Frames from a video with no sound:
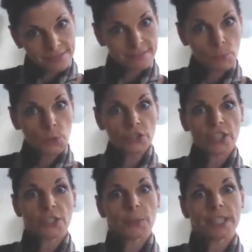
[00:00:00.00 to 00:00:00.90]

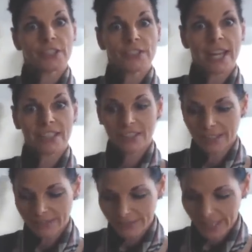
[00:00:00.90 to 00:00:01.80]
pushing you in a
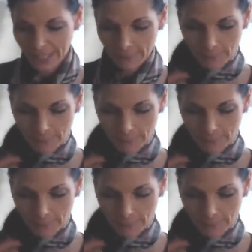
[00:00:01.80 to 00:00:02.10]
direction, right?